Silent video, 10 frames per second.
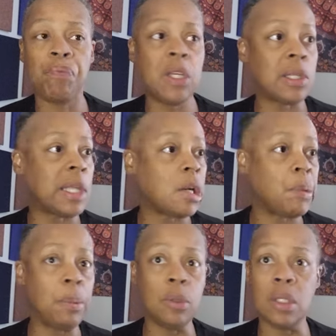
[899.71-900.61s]
There's a lot
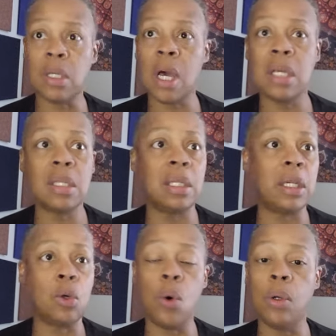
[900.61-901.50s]
of people just
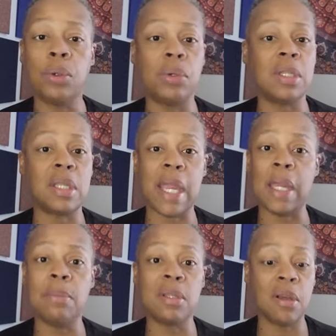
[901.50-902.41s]
constantly going through the
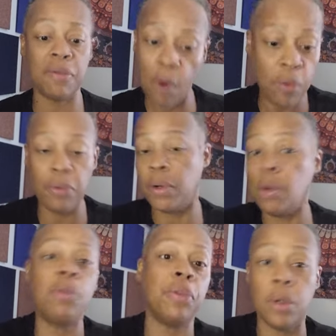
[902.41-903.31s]
same stuff over
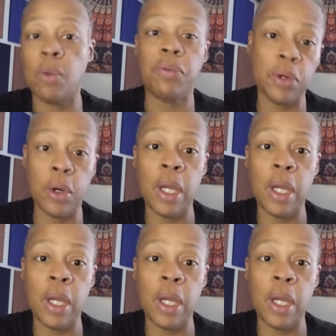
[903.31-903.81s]
and over and over.